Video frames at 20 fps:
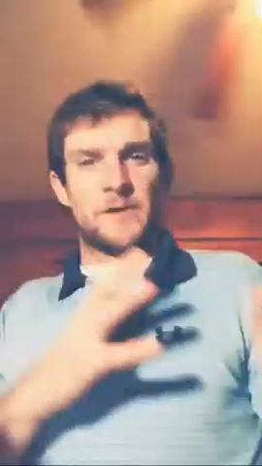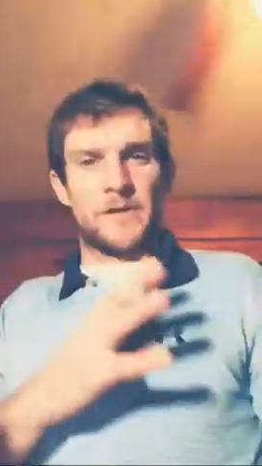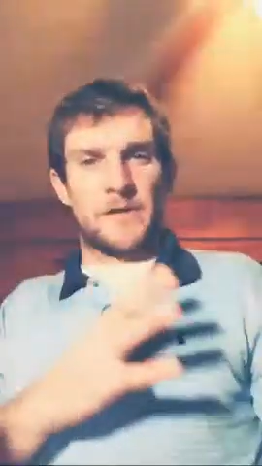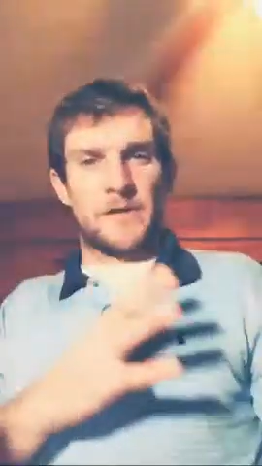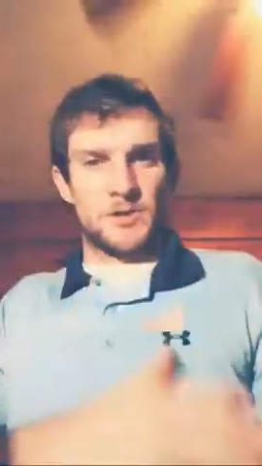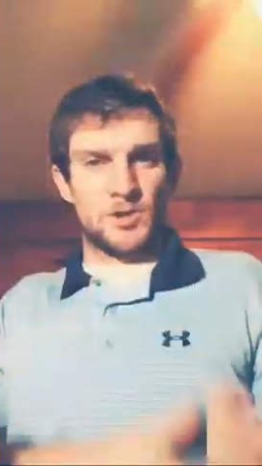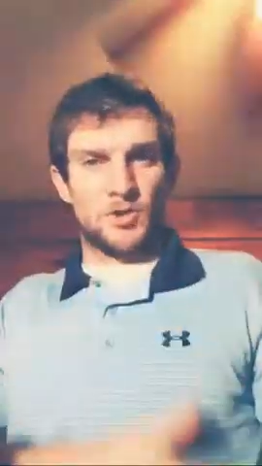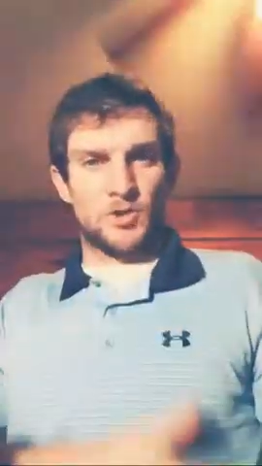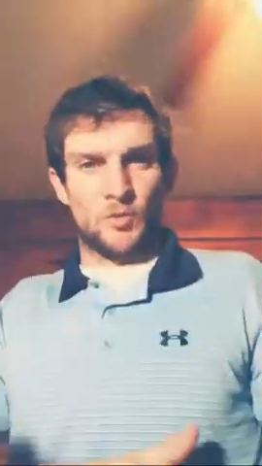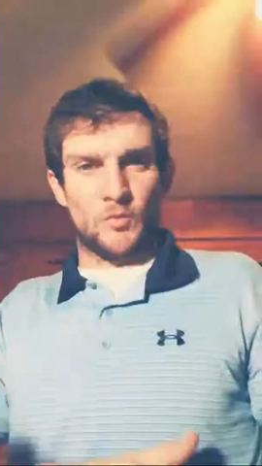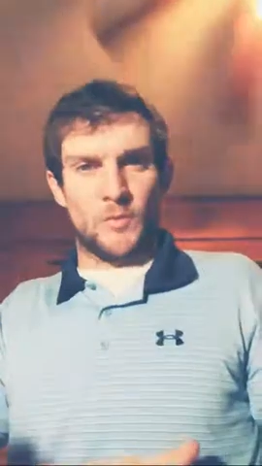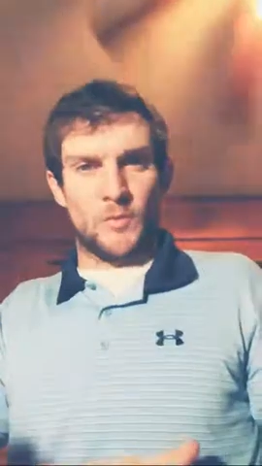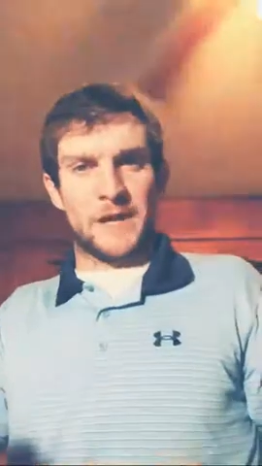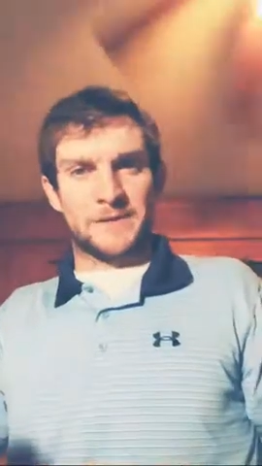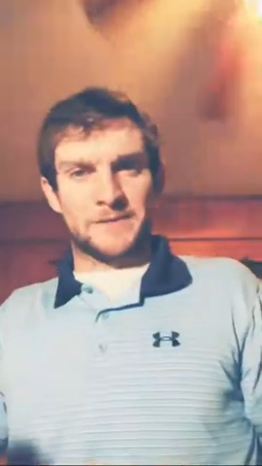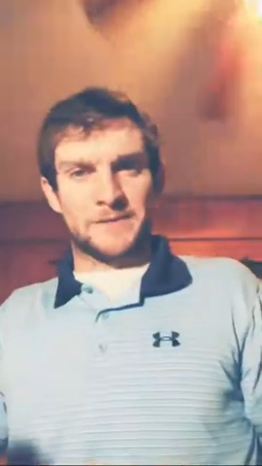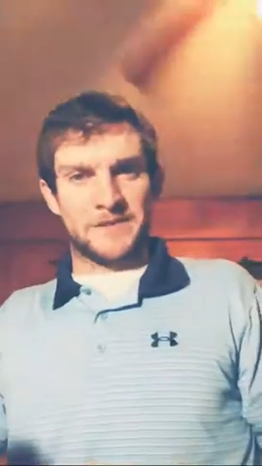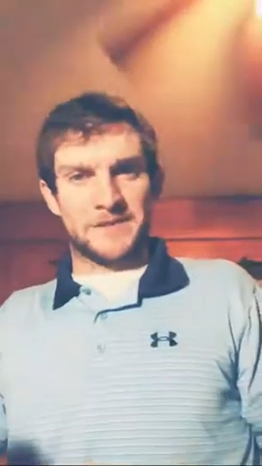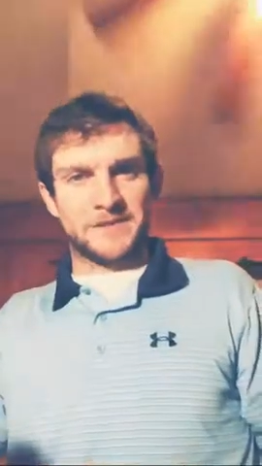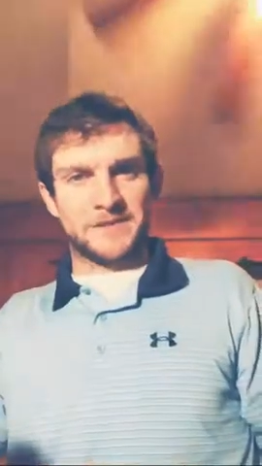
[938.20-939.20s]
directly
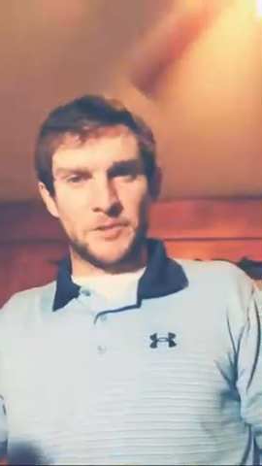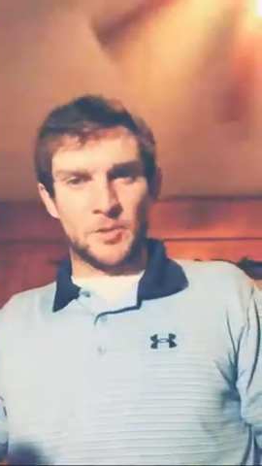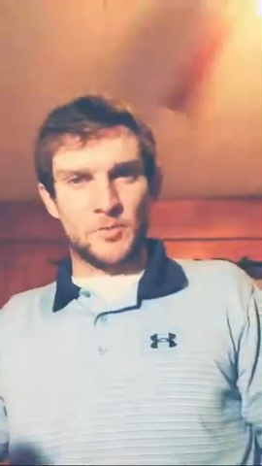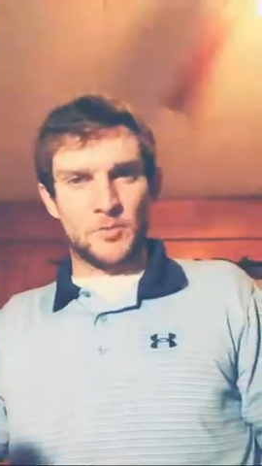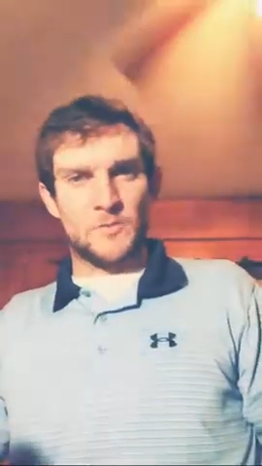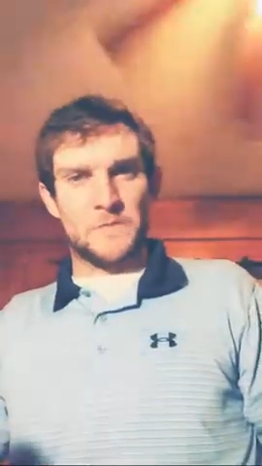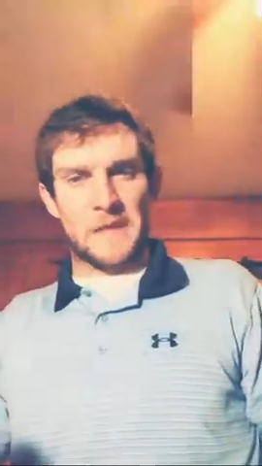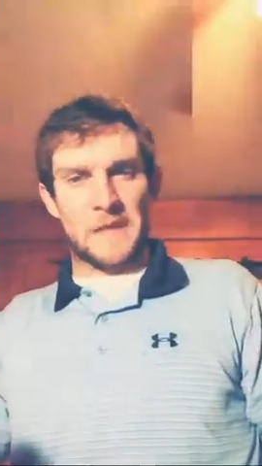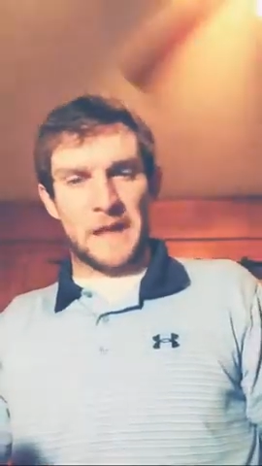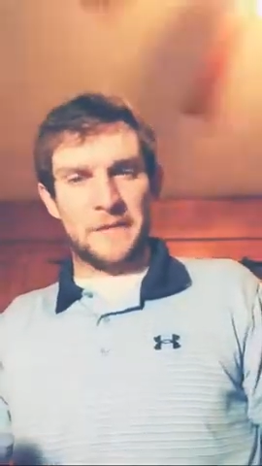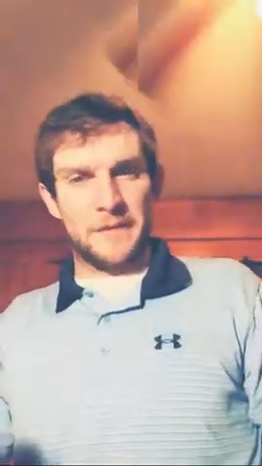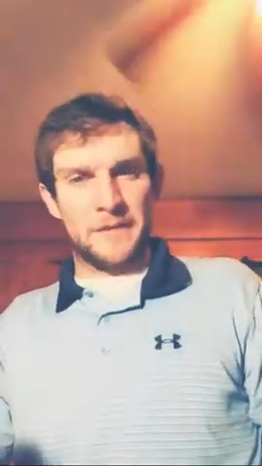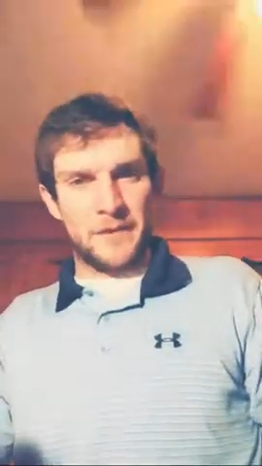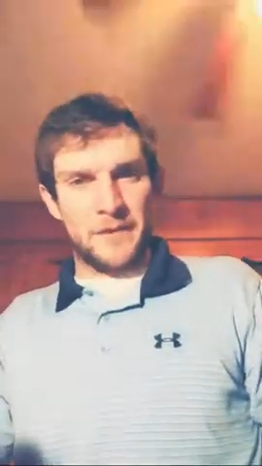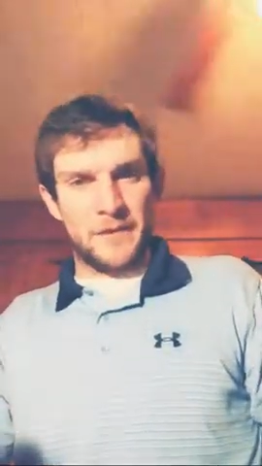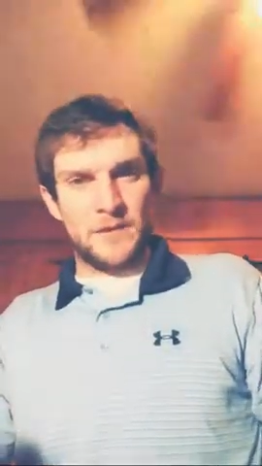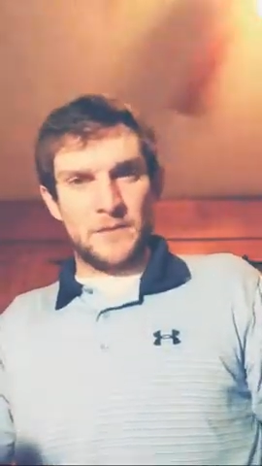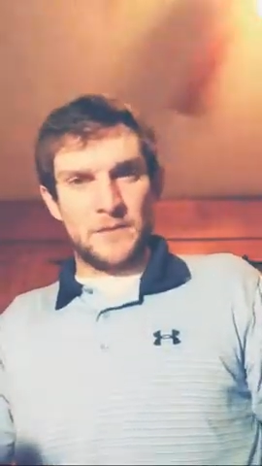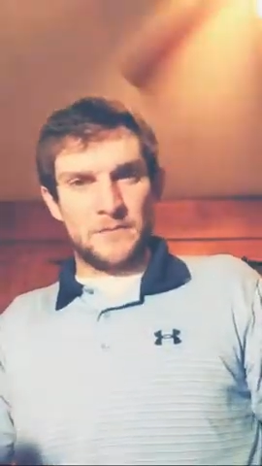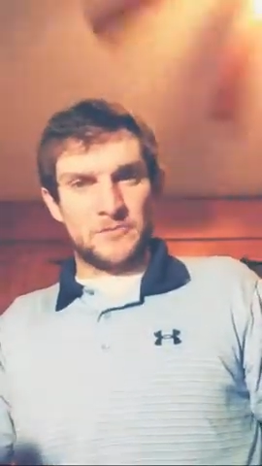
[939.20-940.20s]
to
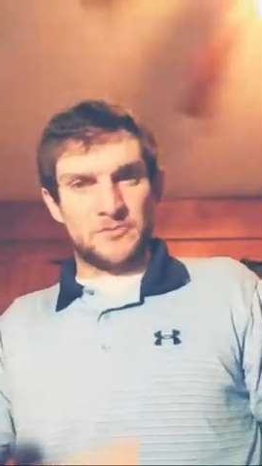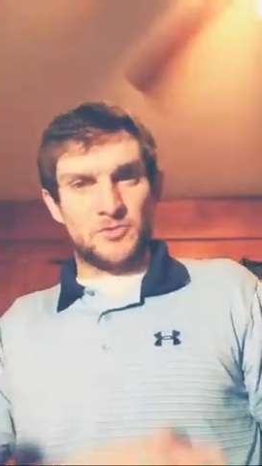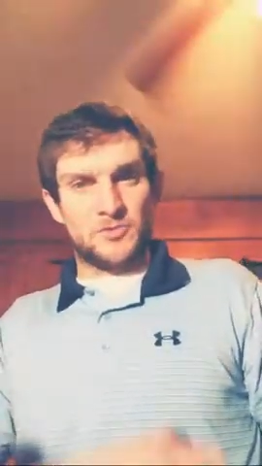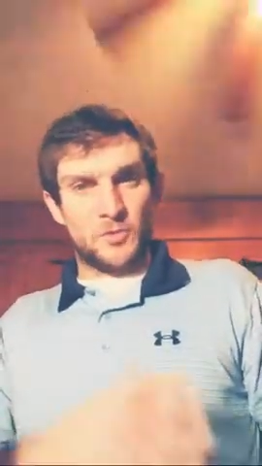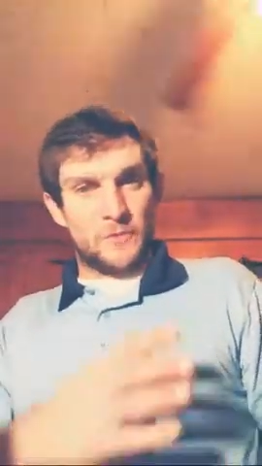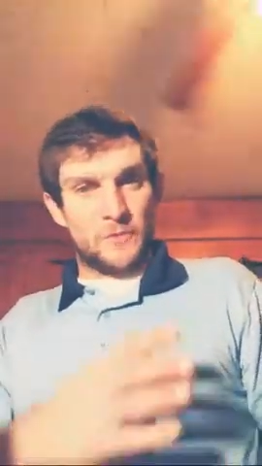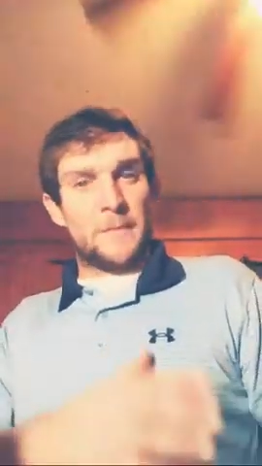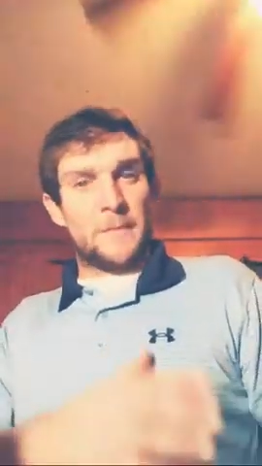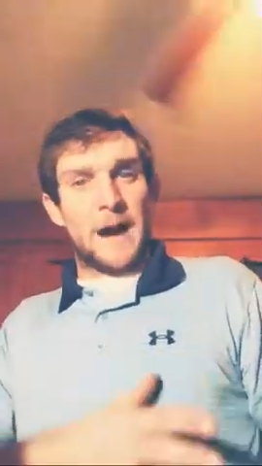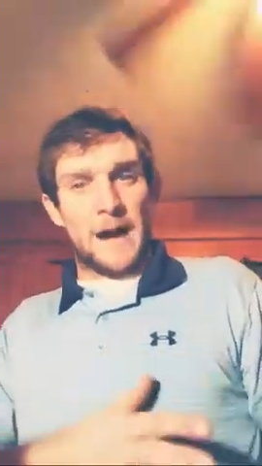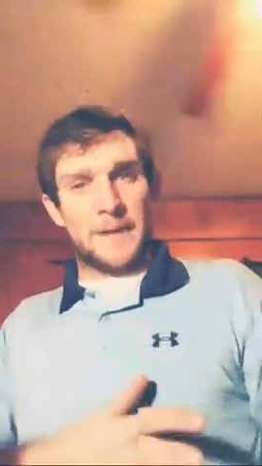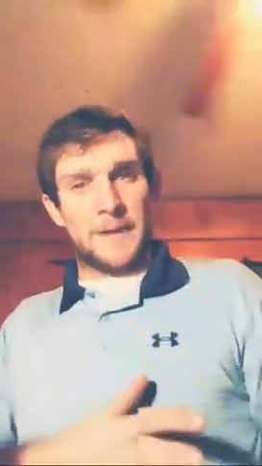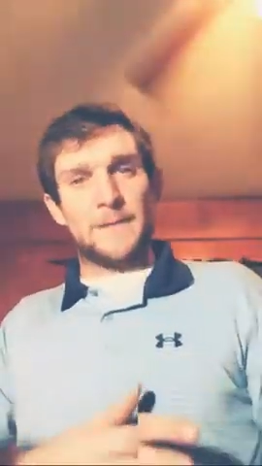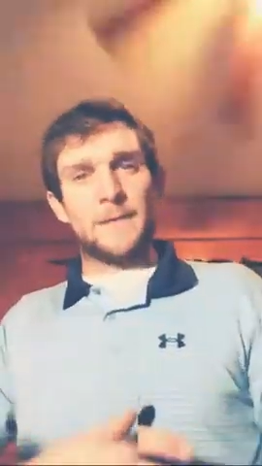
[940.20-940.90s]
the buyer.